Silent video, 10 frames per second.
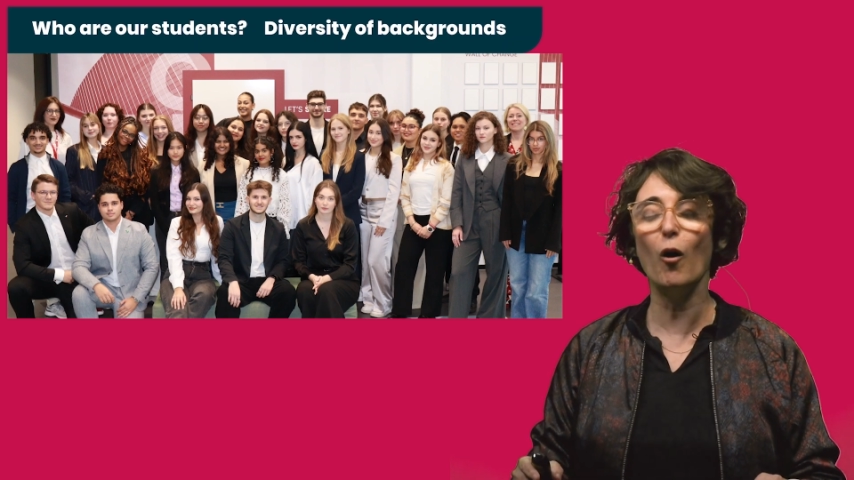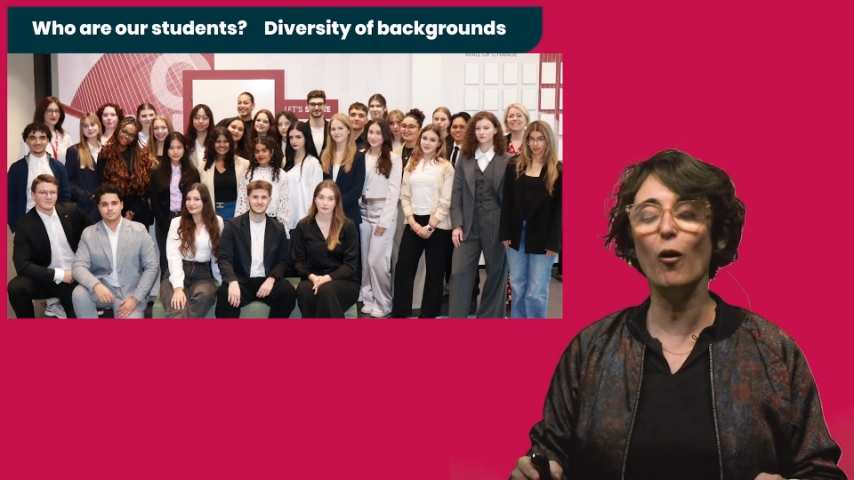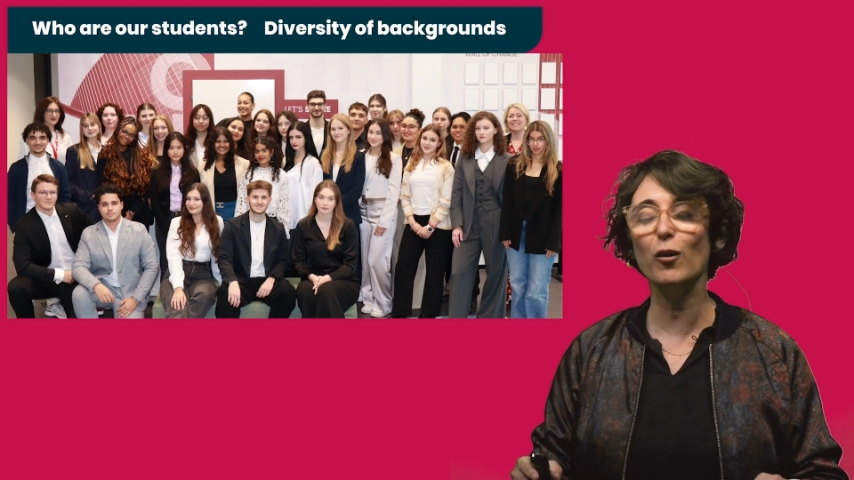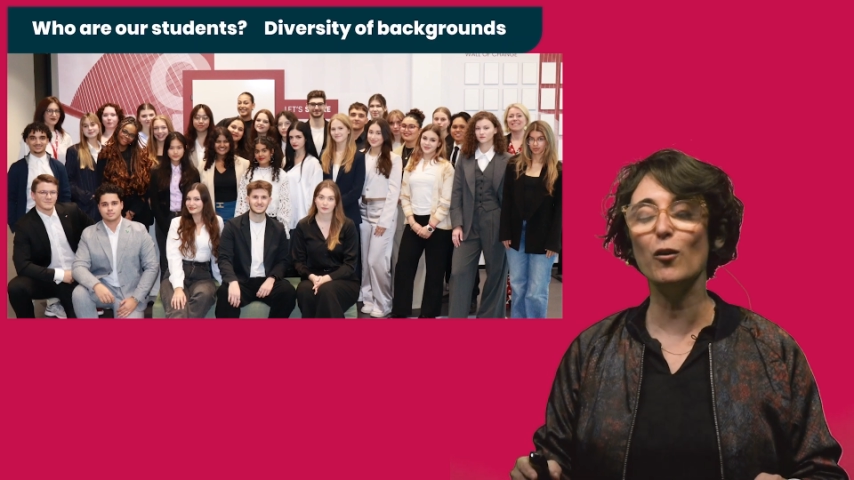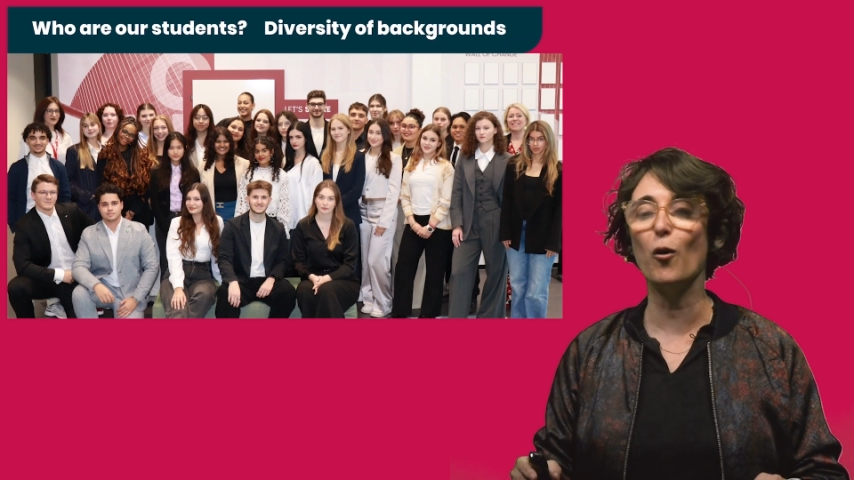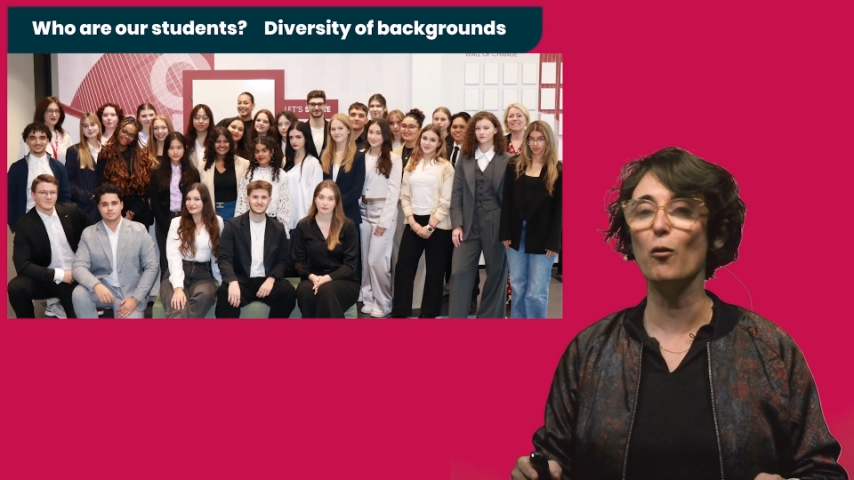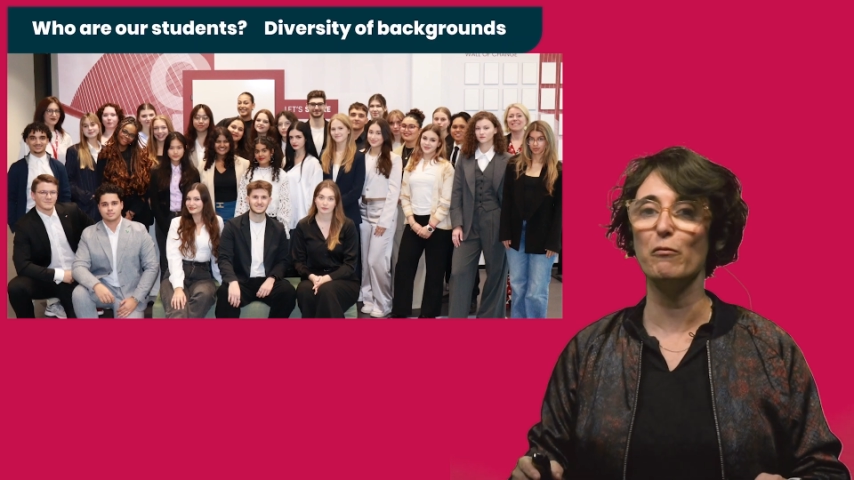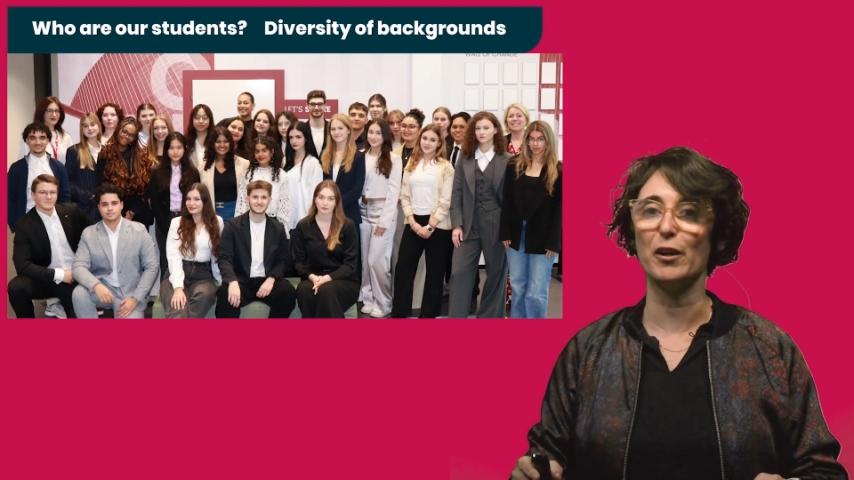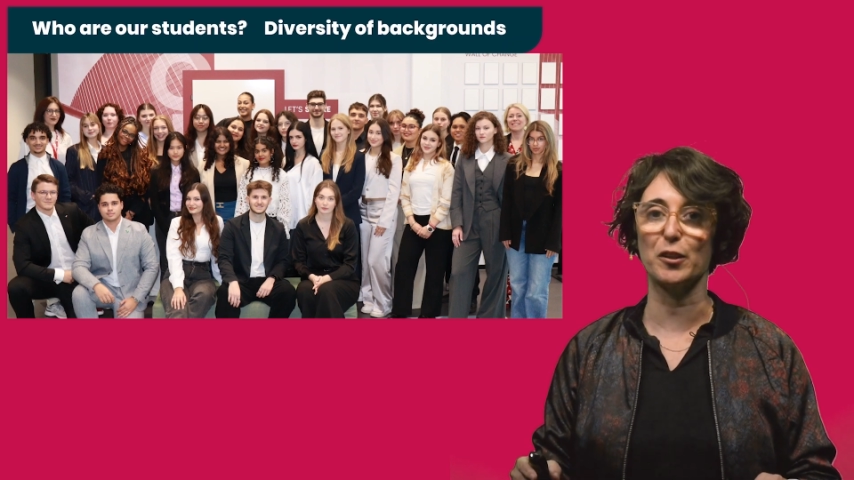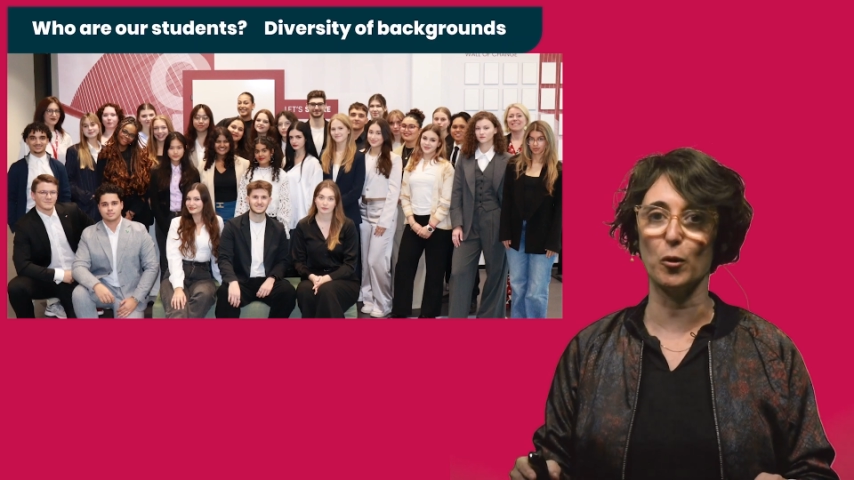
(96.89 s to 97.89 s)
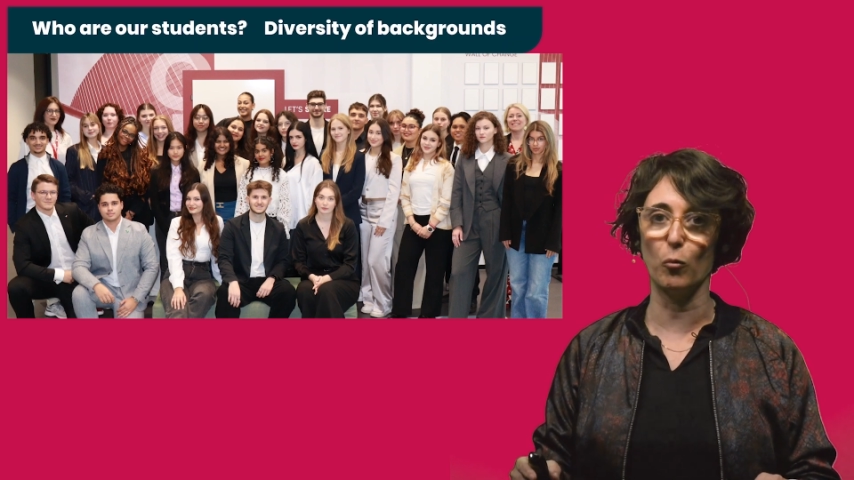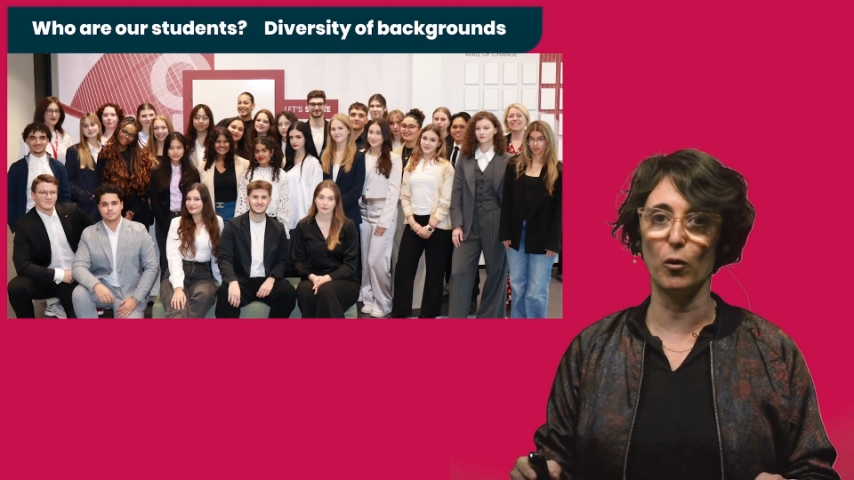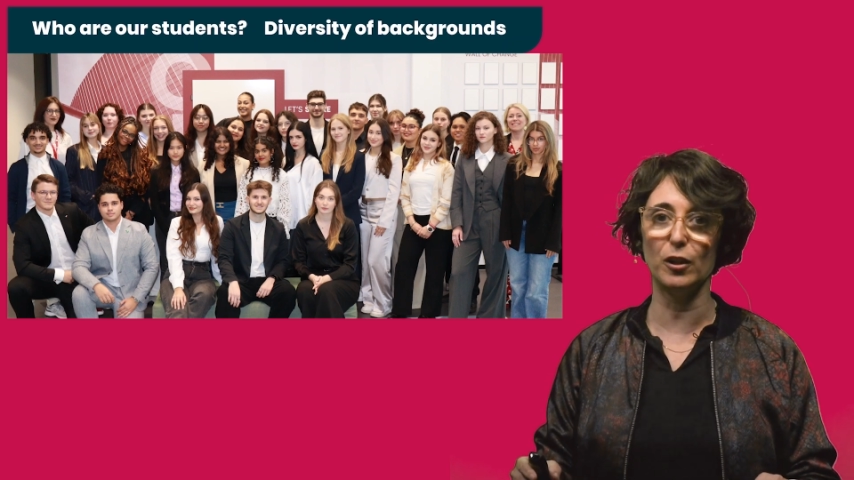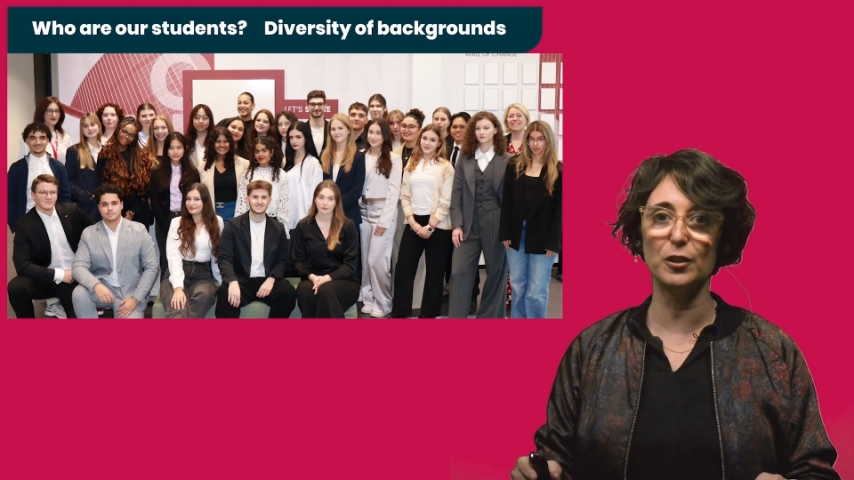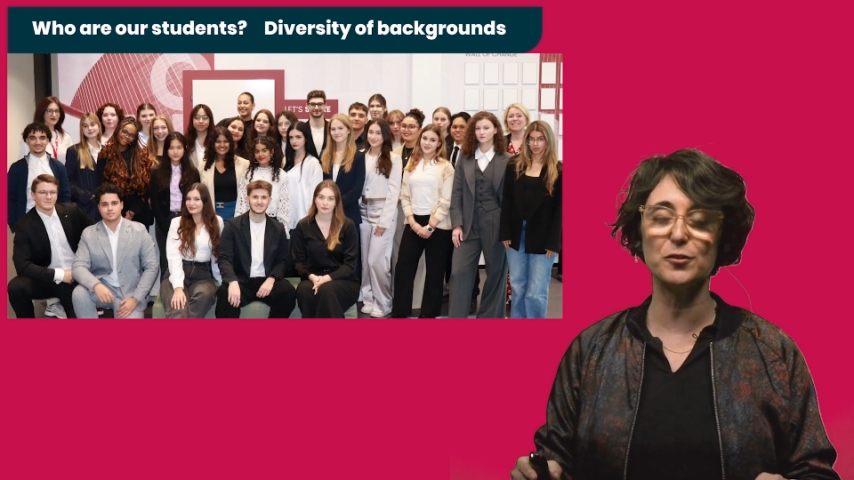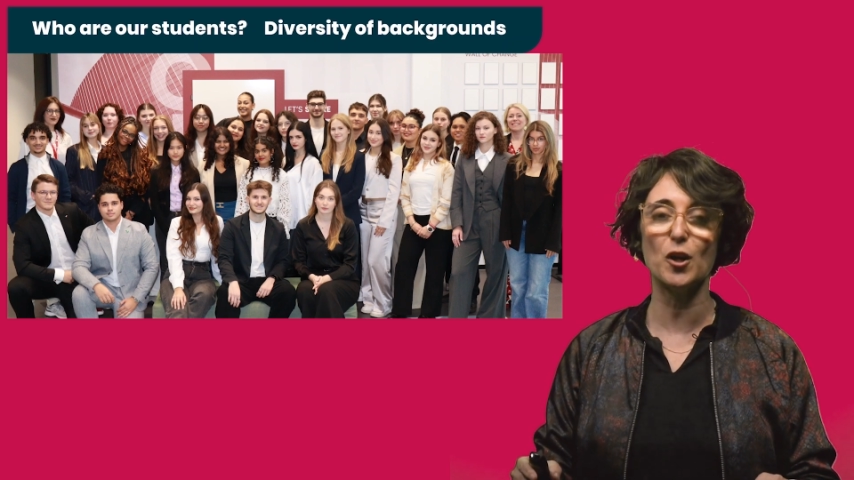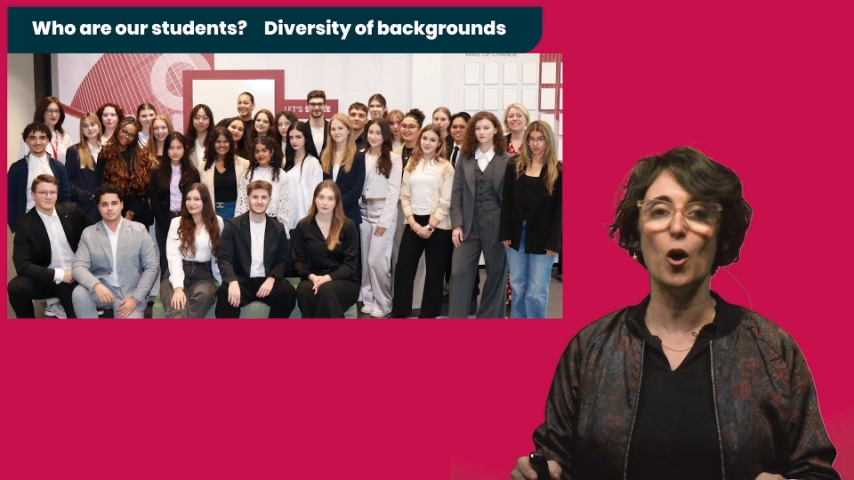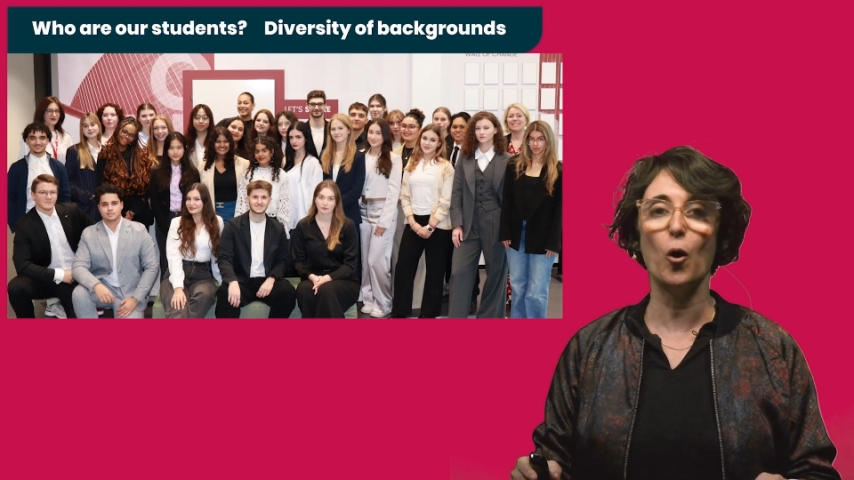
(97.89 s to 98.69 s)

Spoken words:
all over the world